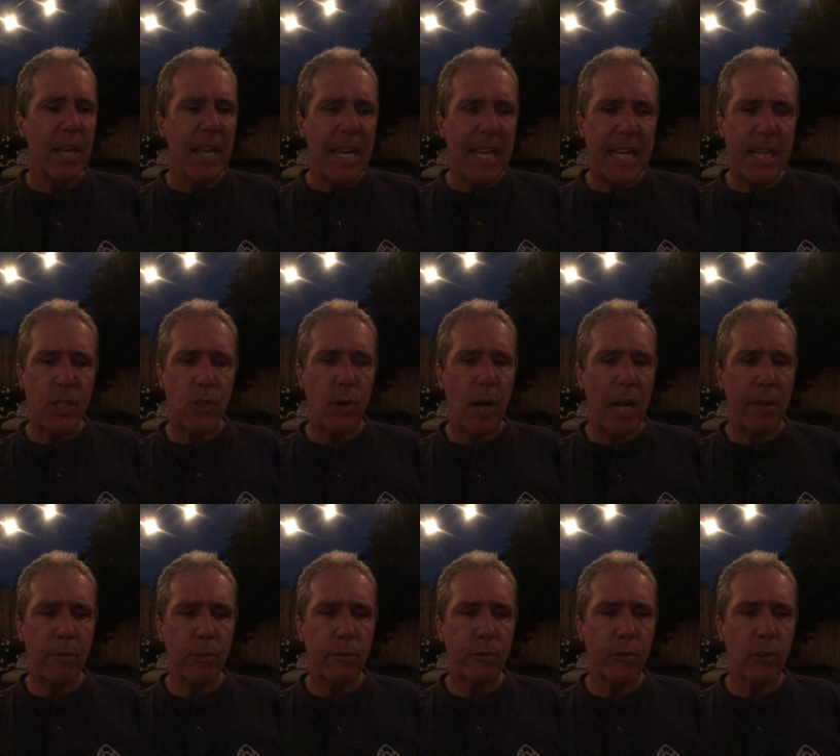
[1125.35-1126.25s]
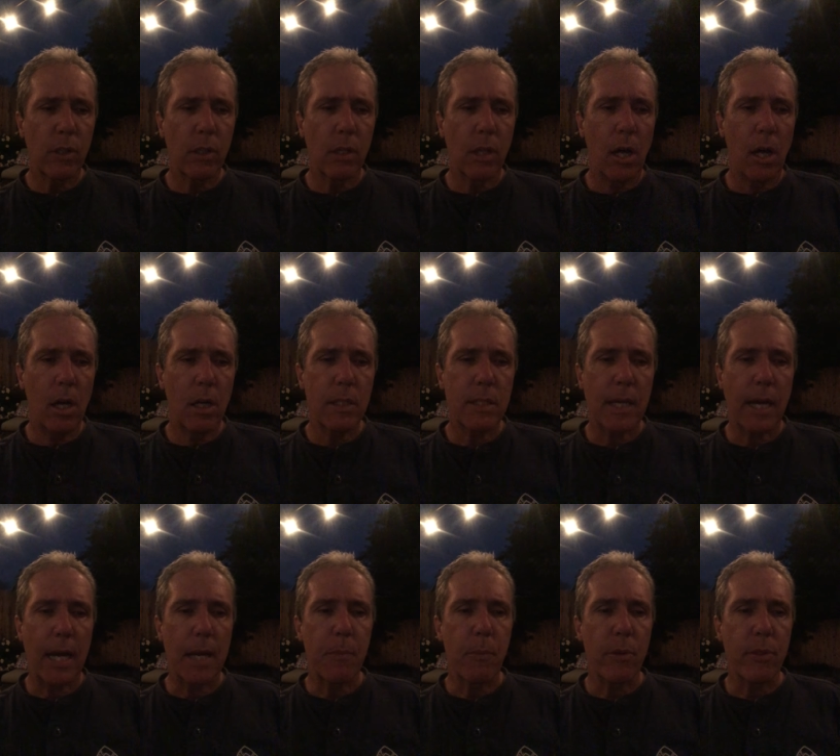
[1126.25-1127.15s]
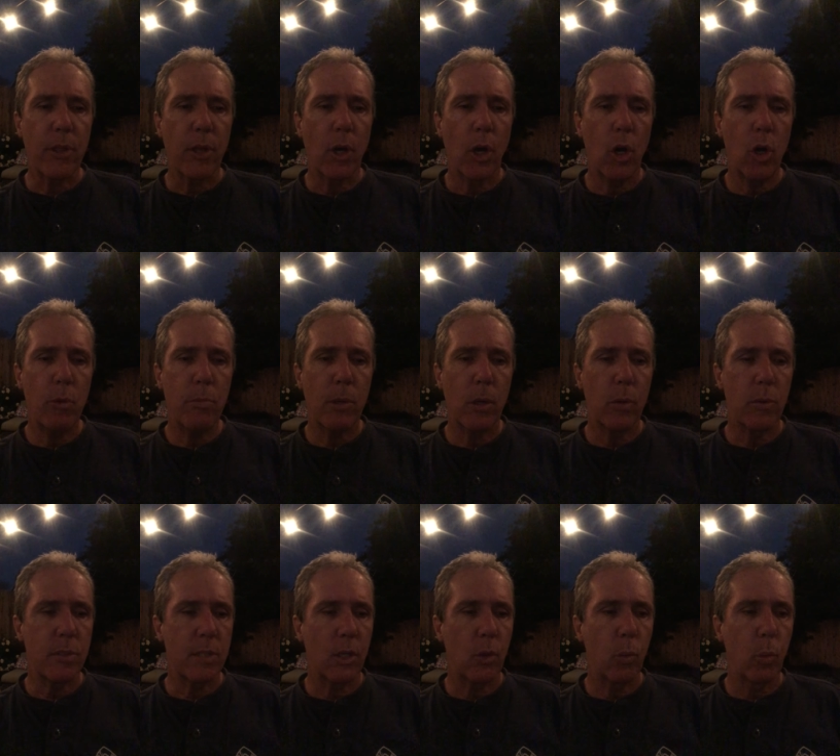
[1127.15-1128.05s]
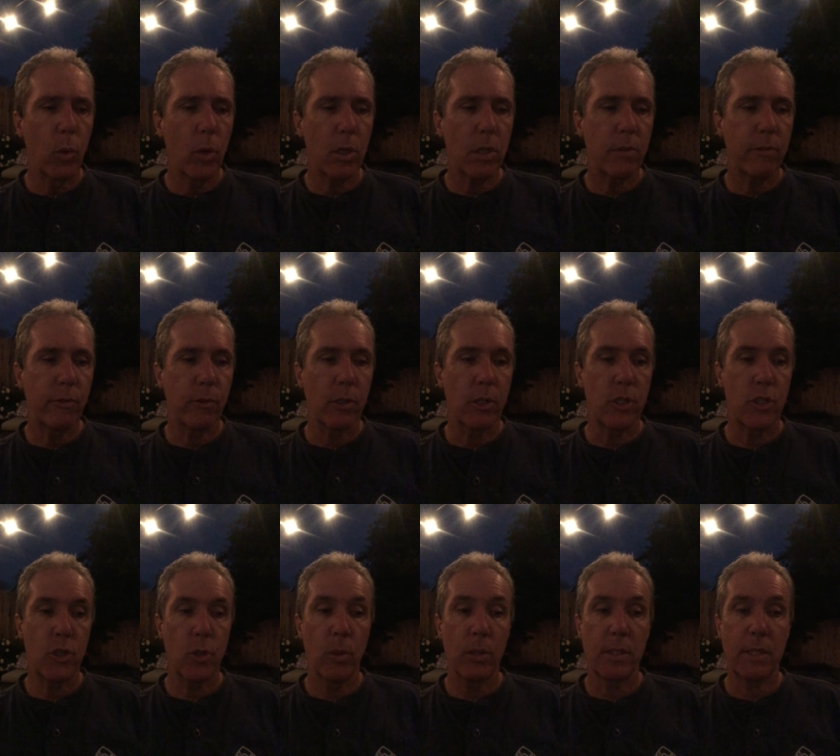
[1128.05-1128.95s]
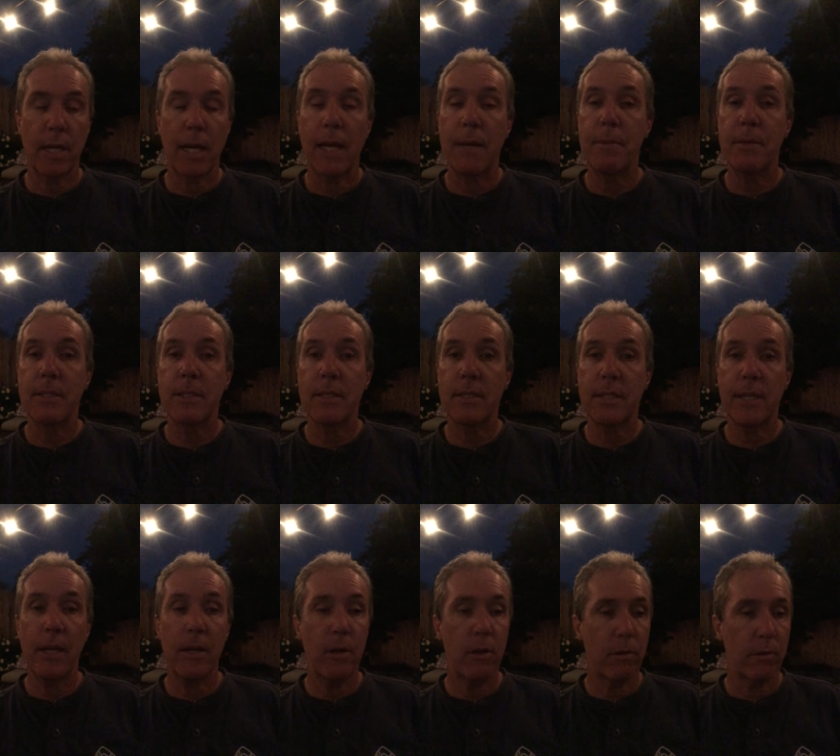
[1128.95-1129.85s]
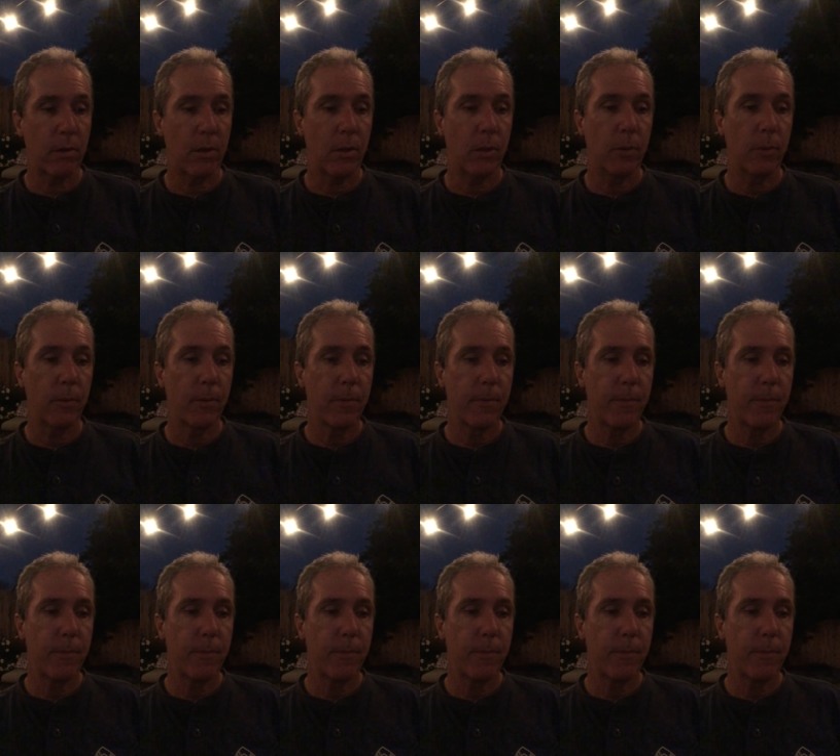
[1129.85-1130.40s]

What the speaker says: He traveled for a long time with the hobos and worked for a short time as a scarecrow.